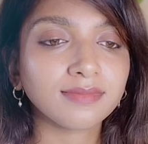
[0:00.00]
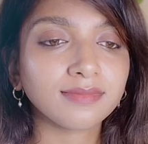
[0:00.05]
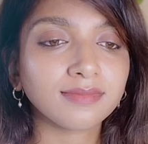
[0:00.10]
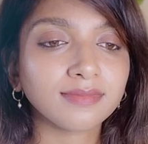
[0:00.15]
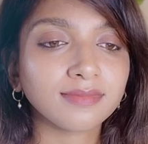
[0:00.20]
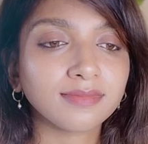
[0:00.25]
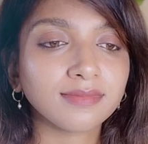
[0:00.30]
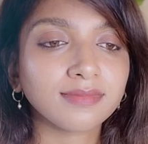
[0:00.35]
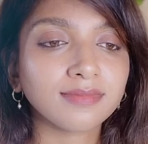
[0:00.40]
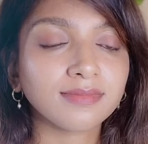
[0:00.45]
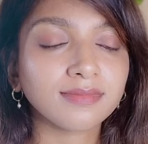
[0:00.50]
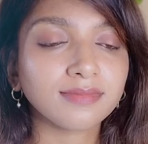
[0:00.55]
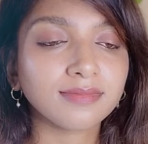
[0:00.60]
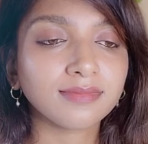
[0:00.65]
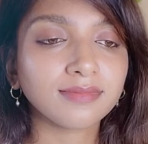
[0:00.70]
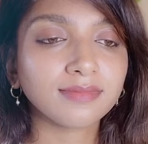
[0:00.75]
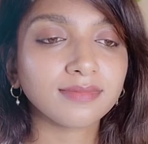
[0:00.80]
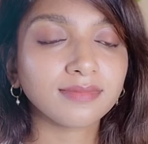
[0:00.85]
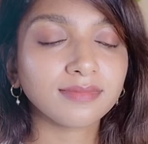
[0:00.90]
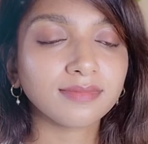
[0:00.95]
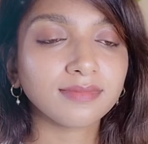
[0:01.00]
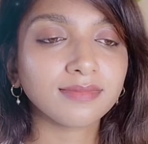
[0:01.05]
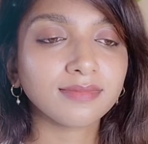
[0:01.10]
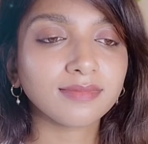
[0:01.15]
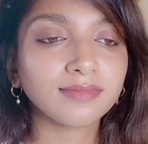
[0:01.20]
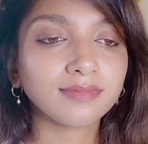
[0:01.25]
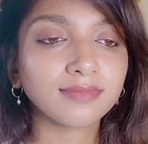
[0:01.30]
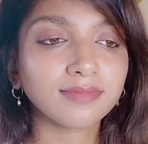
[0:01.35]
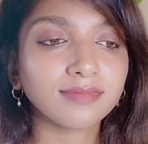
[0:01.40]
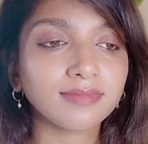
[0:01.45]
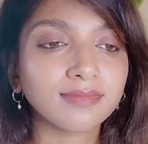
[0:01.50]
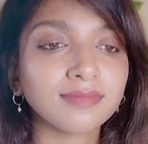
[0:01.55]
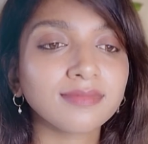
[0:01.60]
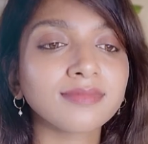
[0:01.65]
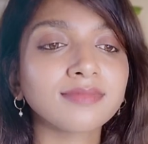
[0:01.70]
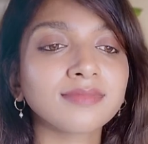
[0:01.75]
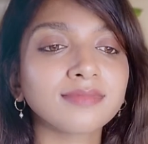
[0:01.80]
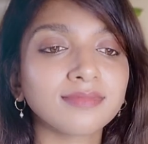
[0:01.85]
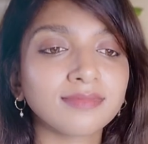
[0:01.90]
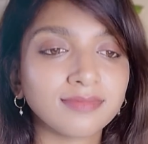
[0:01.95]

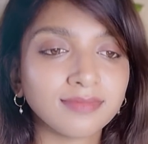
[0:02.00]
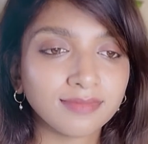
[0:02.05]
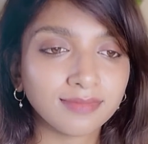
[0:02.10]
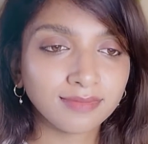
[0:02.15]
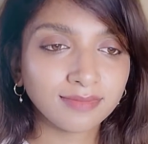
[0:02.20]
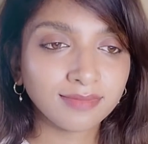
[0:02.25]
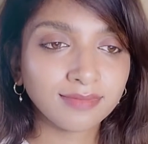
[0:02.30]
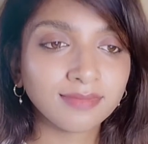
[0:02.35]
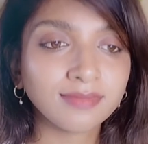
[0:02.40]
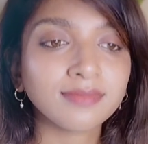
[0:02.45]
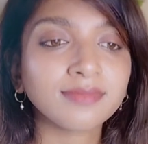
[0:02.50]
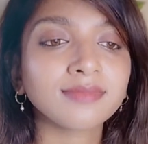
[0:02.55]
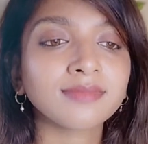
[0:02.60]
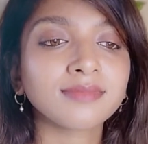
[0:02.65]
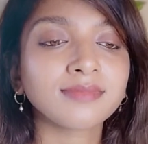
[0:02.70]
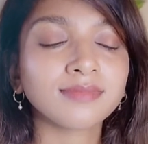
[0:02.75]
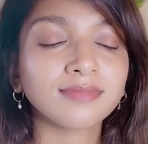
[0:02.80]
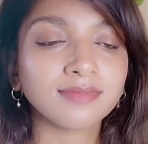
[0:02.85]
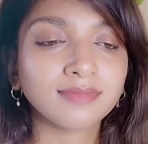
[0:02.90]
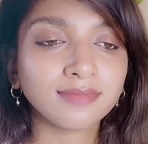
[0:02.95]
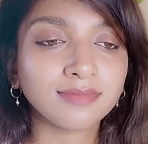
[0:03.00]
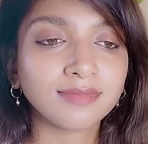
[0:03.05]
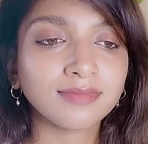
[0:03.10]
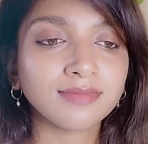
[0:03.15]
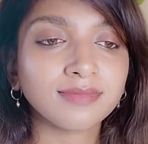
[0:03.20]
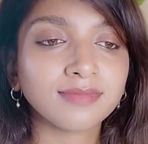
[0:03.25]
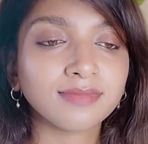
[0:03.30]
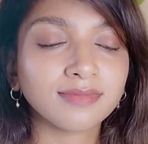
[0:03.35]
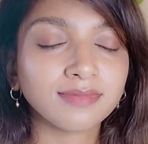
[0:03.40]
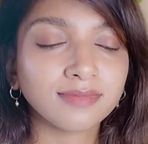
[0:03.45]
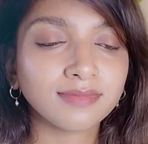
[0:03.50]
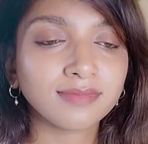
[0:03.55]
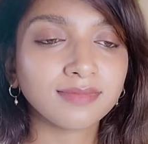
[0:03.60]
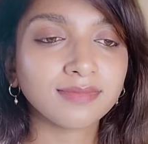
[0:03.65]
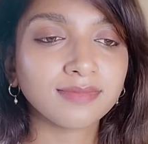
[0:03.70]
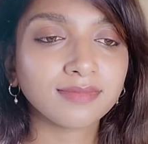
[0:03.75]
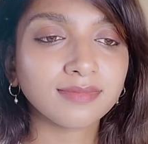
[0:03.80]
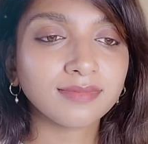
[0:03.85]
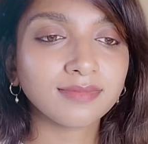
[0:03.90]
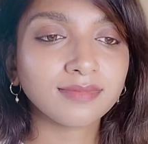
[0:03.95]

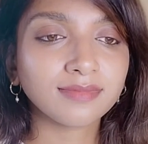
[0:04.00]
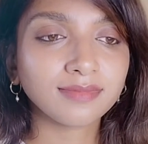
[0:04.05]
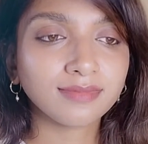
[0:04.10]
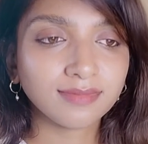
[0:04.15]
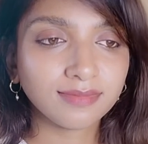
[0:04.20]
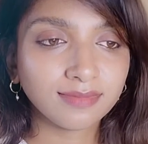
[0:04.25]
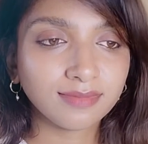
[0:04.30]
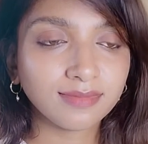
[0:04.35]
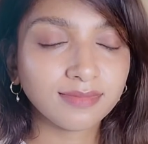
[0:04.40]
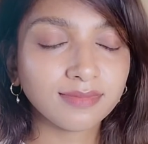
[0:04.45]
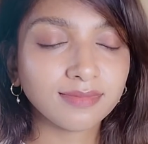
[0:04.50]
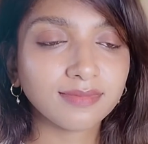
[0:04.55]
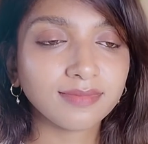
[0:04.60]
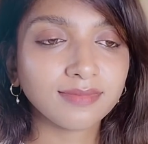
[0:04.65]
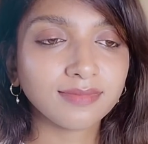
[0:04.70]
[no speech]